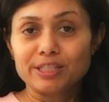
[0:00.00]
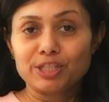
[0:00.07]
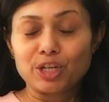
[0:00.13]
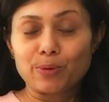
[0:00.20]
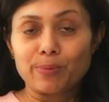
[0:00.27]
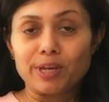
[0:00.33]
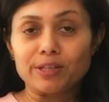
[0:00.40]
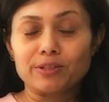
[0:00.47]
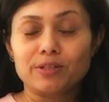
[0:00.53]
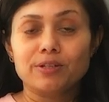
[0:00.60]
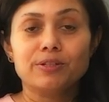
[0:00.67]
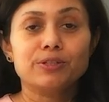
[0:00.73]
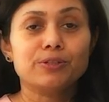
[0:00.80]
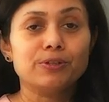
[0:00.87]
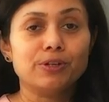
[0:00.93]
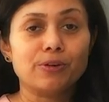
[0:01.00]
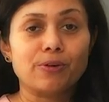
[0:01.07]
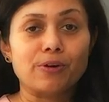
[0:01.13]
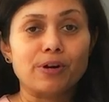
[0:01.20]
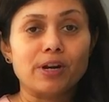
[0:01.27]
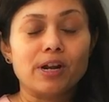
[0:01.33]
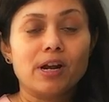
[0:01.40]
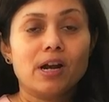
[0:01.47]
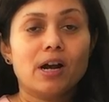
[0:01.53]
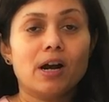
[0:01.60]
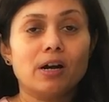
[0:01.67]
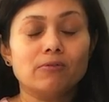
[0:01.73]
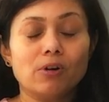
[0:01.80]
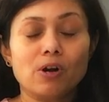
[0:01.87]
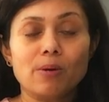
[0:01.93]
chickpeas to your
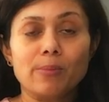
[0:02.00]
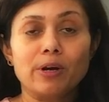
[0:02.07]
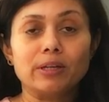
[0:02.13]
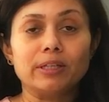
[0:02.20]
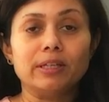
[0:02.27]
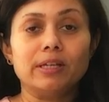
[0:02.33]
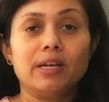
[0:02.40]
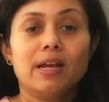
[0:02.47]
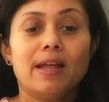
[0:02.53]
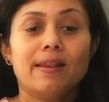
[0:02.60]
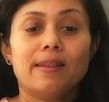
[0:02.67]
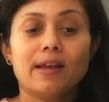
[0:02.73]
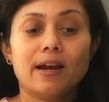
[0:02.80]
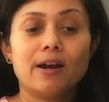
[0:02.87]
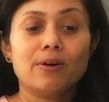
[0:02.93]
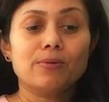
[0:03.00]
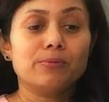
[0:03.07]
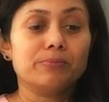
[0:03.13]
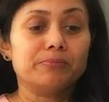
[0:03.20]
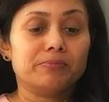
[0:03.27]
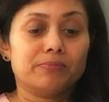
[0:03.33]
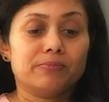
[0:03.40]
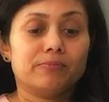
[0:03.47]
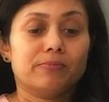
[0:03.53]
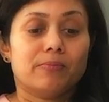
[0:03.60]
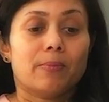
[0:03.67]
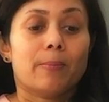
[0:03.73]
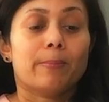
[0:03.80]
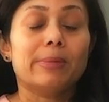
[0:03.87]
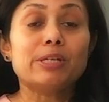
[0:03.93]
uh, guacamole. Now
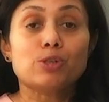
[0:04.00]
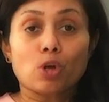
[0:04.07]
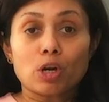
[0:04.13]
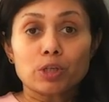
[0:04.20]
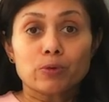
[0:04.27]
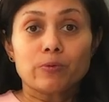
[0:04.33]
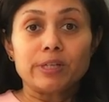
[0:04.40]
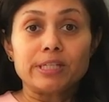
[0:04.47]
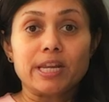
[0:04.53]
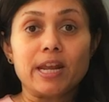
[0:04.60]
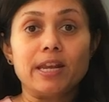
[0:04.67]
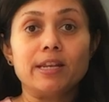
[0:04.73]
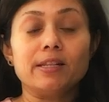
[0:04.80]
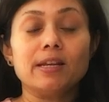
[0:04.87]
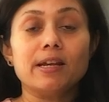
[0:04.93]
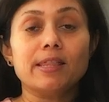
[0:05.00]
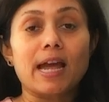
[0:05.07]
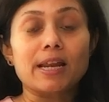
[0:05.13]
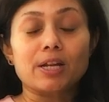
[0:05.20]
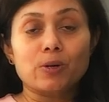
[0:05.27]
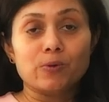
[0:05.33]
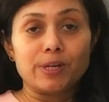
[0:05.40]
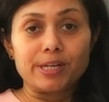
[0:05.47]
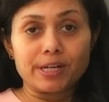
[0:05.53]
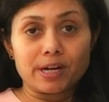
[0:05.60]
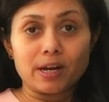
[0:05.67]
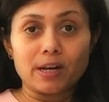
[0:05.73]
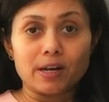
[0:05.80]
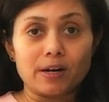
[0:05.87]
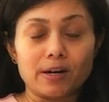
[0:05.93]
be sure to retain that green
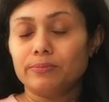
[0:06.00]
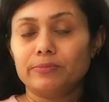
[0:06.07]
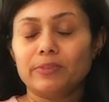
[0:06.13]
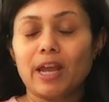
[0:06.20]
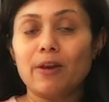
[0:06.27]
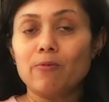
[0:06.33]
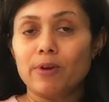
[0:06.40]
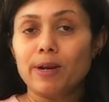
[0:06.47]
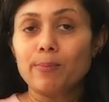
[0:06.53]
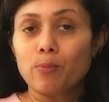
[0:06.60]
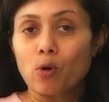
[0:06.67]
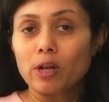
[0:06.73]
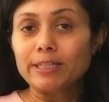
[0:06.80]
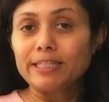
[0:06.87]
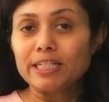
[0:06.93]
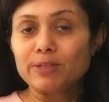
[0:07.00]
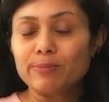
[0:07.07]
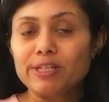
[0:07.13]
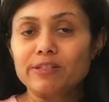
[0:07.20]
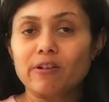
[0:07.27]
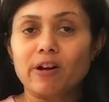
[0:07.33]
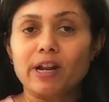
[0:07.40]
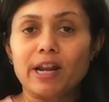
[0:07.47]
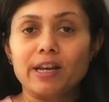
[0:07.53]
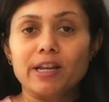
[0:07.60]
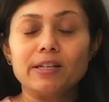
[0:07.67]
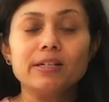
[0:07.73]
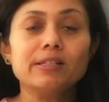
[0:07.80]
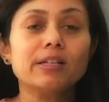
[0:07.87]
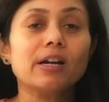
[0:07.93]
color. And when boiled chickpeas are
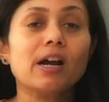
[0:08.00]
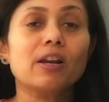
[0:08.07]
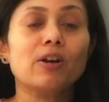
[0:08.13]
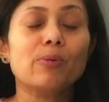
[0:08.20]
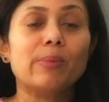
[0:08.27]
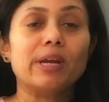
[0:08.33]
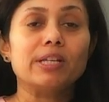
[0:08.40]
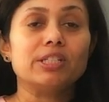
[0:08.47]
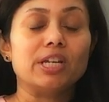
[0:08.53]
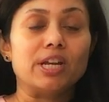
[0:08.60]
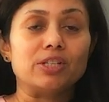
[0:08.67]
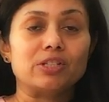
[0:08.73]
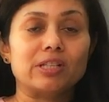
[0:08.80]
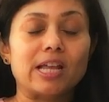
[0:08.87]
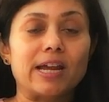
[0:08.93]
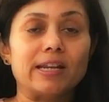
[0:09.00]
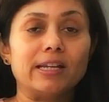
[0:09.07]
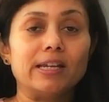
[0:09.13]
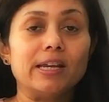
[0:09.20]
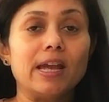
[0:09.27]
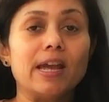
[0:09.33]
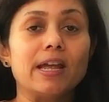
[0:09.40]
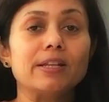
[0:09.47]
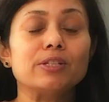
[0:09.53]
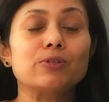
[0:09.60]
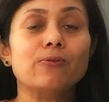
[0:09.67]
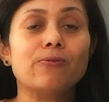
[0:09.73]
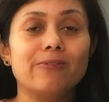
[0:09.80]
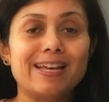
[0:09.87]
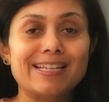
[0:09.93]
added, the color may change slightly and to
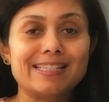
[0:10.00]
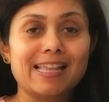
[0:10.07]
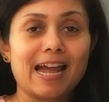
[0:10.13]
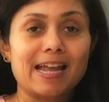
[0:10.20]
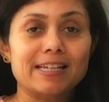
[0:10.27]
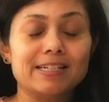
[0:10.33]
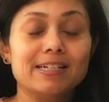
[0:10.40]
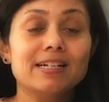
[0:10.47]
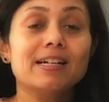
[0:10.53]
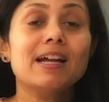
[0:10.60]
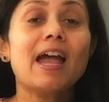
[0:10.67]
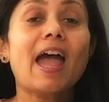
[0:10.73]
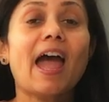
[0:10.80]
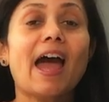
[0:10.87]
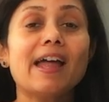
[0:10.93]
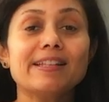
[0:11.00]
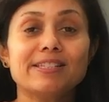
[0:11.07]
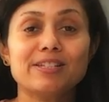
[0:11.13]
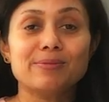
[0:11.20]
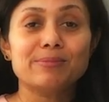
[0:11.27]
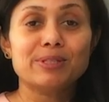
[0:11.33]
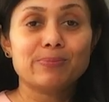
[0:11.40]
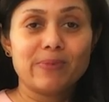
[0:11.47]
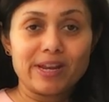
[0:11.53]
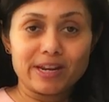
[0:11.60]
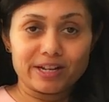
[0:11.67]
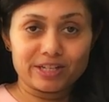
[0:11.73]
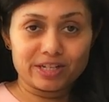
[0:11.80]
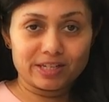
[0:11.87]
fix that, add some spinach